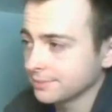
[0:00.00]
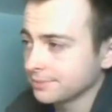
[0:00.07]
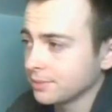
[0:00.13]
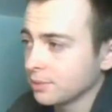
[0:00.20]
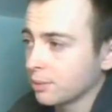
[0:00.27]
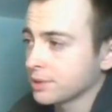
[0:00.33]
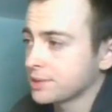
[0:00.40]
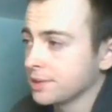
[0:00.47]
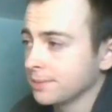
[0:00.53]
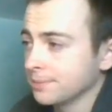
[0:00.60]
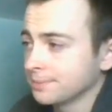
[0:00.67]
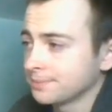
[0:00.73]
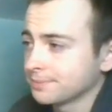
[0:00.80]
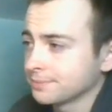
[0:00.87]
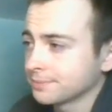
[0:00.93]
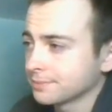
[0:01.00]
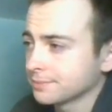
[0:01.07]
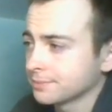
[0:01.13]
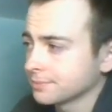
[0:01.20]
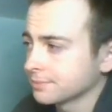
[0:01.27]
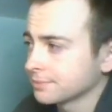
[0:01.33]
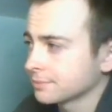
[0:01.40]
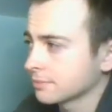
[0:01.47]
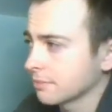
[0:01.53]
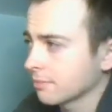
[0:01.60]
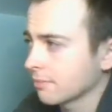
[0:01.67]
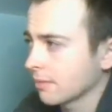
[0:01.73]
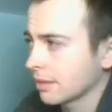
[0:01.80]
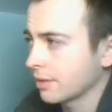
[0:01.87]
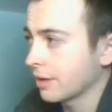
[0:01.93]
You want to see?
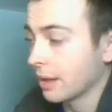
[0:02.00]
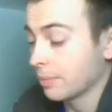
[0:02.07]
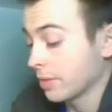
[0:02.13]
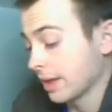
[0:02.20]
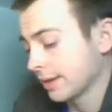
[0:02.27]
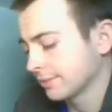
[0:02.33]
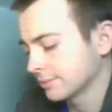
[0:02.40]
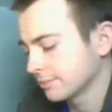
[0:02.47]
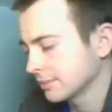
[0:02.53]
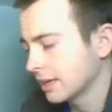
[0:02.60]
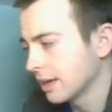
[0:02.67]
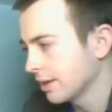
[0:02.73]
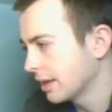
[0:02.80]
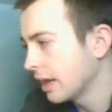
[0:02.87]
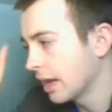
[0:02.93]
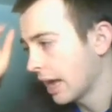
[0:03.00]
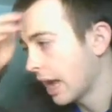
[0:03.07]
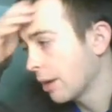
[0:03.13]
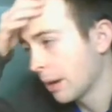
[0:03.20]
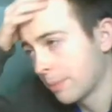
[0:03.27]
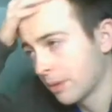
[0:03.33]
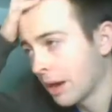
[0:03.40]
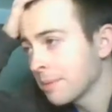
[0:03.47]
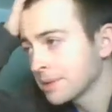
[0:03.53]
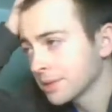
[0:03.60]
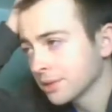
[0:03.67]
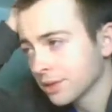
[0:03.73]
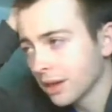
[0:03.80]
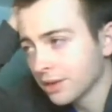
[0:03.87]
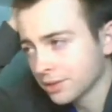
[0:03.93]
They're not playing. I promise
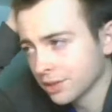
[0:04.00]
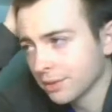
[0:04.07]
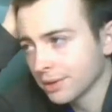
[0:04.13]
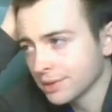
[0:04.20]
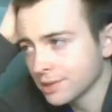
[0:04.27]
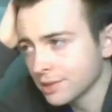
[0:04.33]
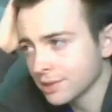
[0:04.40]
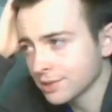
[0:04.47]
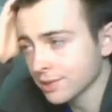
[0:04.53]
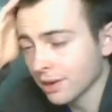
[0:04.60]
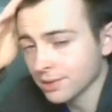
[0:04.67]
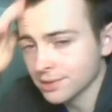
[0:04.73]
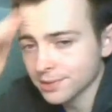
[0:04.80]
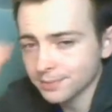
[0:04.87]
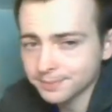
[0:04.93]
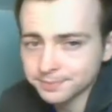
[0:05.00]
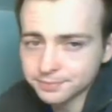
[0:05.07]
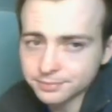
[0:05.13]
I'll show it as soon as it starts.